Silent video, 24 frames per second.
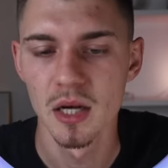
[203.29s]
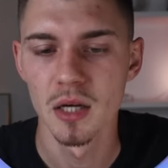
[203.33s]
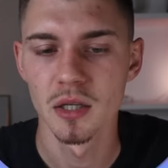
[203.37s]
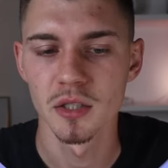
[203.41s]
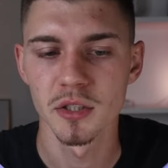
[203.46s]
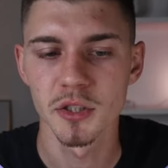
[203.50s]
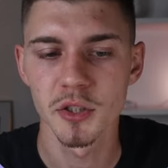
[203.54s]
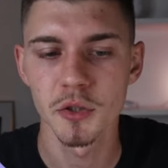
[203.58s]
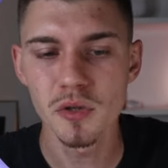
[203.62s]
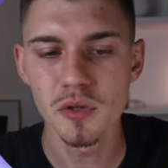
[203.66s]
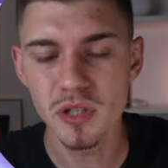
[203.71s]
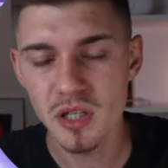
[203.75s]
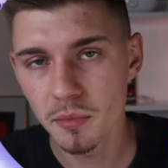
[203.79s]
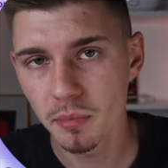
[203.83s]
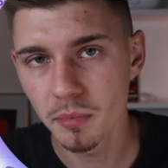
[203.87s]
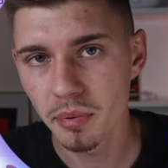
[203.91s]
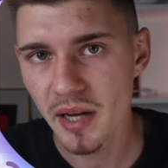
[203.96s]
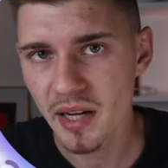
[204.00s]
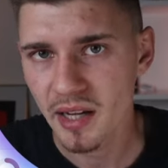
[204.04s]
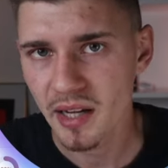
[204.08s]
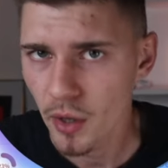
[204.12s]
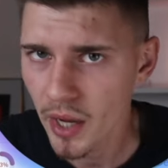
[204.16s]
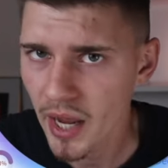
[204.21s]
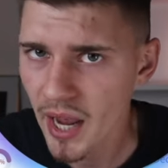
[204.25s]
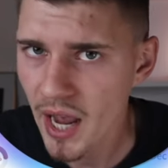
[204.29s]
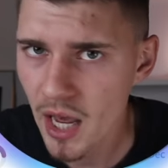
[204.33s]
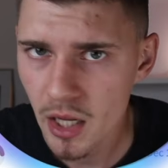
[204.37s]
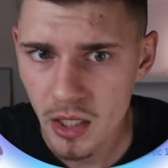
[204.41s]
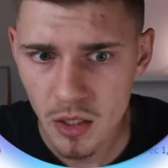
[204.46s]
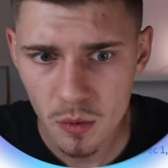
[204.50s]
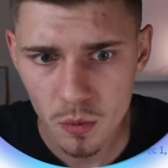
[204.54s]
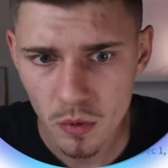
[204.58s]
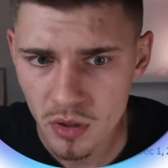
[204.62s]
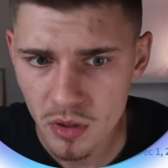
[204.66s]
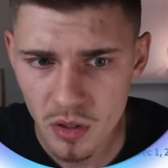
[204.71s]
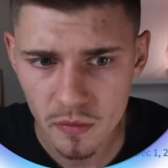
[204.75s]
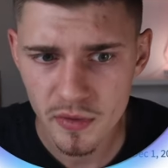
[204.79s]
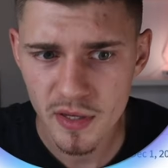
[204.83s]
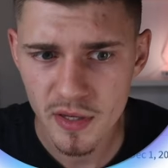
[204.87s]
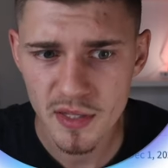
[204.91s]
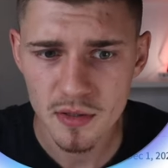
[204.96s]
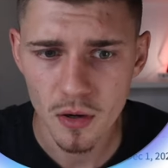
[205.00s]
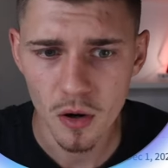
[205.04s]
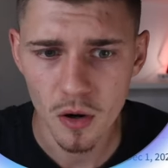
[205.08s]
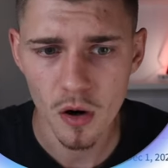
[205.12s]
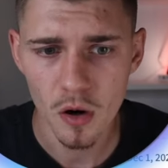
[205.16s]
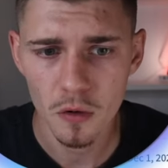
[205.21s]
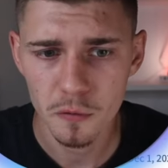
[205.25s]
So you can pick any one of these
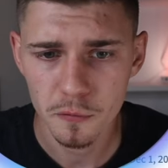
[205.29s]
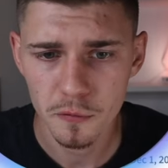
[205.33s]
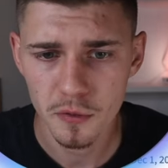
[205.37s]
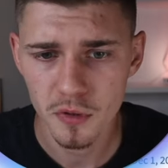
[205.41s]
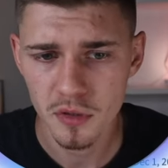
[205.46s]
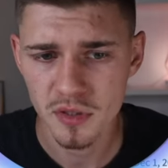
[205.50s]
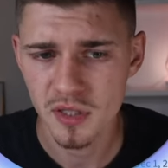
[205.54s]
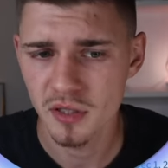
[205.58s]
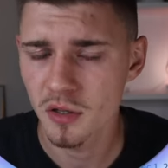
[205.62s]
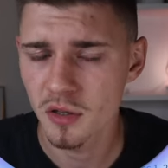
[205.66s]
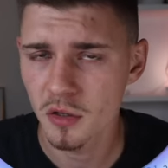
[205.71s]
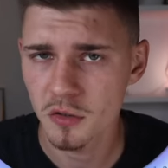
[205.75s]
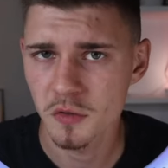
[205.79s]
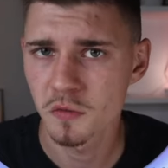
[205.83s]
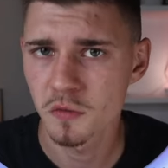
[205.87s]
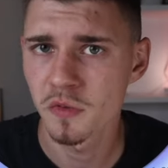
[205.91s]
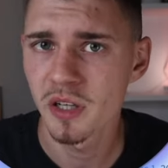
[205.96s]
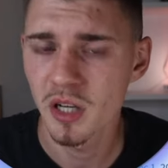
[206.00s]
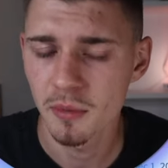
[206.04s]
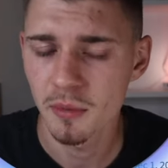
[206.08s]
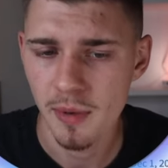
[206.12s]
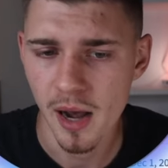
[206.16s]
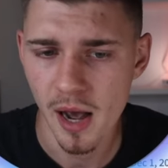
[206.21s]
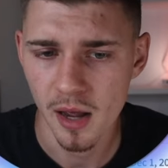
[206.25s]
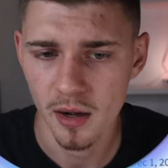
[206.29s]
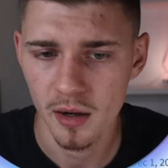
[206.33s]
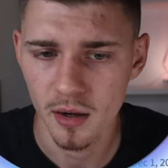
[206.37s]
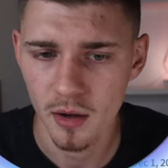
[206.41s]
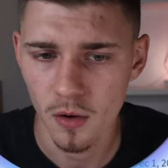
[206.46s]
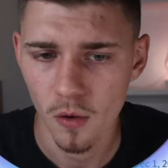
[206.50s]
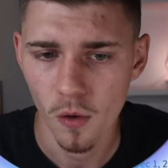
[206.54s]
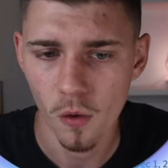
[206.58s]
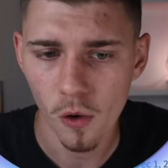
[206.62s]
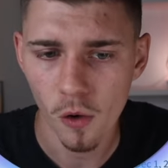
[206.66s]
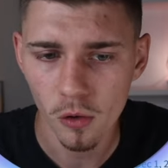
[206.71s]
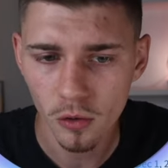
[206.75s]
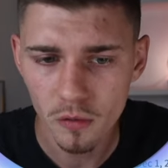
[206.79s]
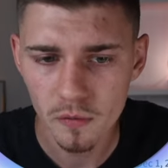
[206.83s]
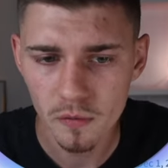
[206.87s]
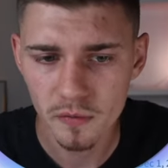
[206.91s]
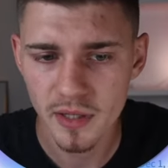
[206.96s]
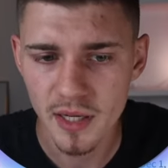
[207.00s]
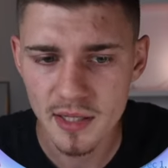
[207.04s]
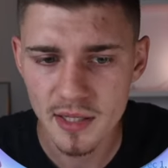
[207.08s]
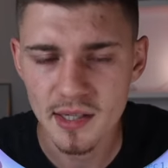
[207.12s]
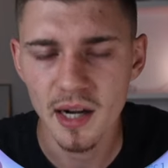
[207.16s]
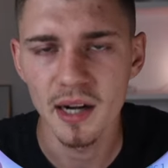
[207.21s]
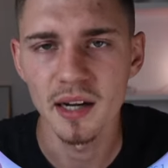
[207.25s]
offers. It doesn't really matter. All of
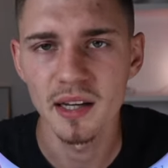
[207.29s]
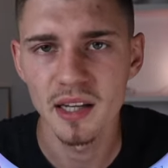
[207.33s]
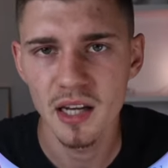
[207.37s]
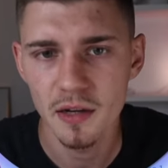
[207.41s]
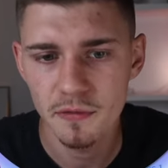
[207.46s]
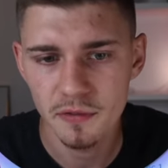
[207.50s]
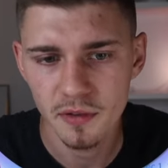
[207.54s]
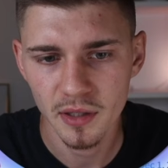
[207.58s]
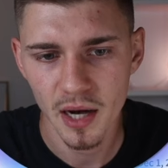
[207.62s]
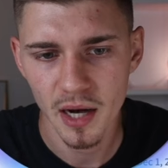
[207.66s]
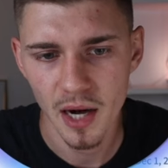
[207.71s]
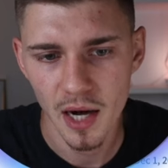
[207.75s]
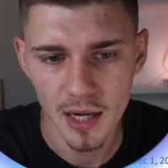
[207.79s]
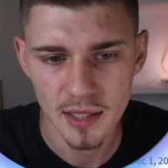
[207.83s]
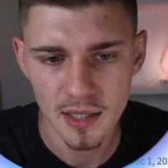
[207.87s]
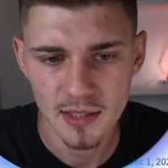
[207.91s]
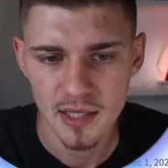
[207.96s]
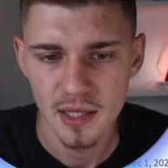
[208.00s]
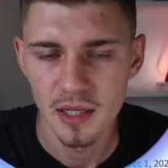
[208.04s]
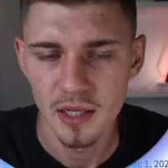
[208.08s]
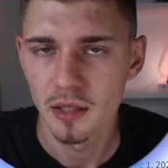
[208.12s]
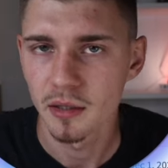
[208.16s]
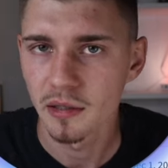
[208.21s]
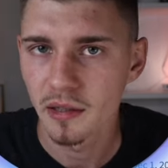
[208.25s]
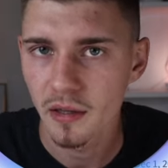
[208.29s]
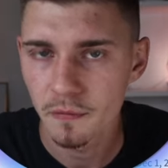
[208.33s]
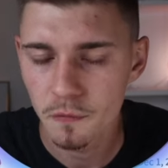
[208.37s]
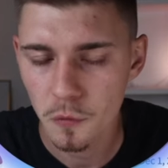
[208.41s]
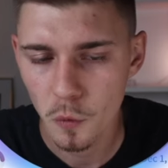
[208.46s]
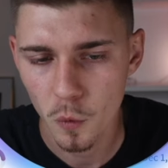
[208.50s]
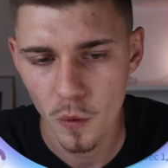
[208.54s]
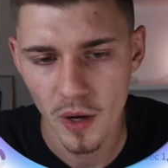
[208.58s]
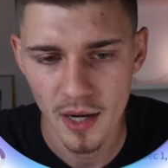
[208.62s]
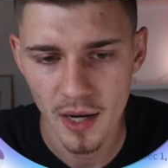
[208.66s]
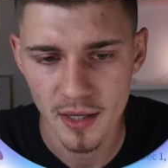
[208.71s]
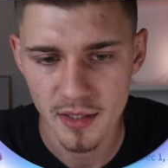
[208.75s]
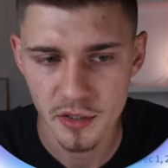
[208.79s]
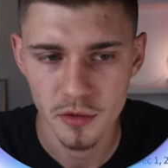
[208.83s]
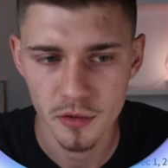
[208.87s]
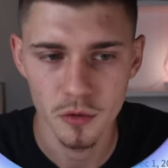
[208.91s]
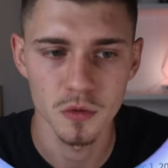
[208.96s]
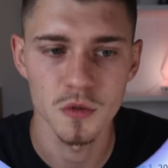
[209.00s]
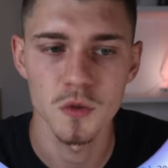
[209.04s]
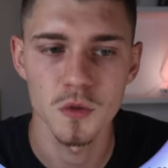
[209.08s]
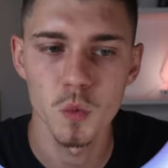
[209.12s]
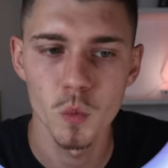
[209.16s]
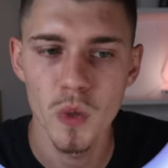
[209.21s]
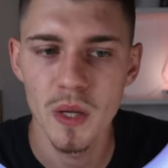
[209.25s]
these are gift cards, giveaways,
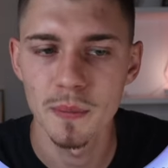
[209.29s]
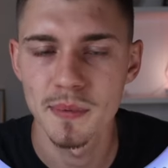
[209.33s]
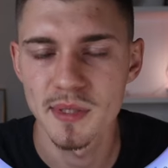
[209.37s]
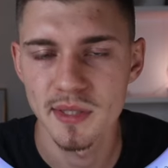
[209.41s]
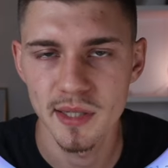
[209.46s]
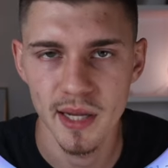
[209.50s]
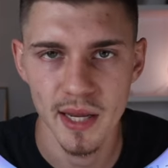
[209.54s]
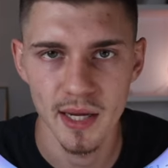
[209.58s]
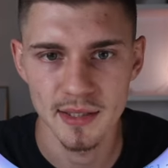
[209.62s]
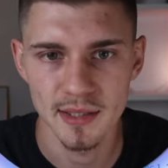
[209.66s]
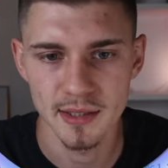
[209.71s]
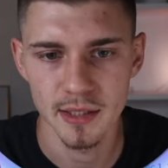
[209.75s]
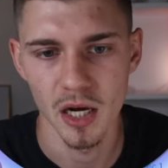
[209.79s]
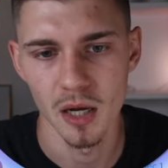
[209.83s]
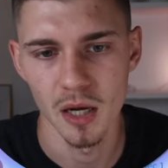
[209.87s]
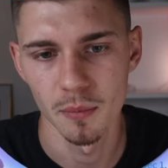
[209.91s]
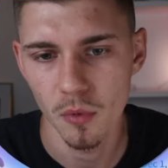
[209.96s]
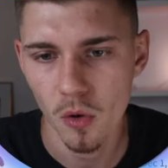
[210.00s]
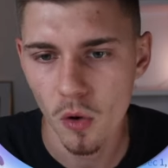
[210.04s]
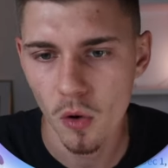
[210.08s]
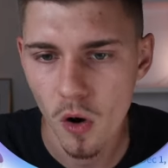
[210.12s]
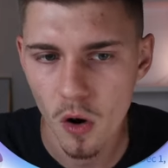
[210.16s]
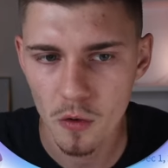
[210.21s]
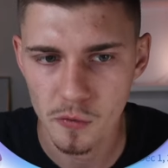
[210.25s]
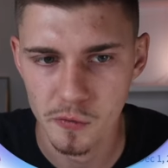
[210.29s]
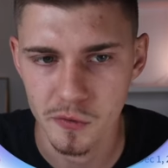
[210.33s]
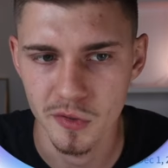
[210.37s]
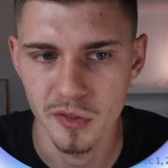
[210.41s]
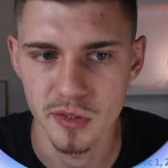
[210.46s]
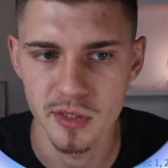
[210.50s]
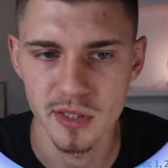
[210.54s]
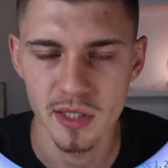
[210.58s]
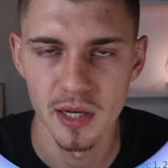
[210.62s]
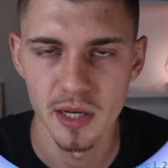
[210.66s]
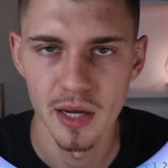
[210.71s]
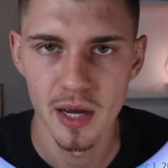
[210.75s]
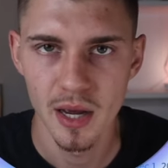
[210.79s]
sweepstakes type offers.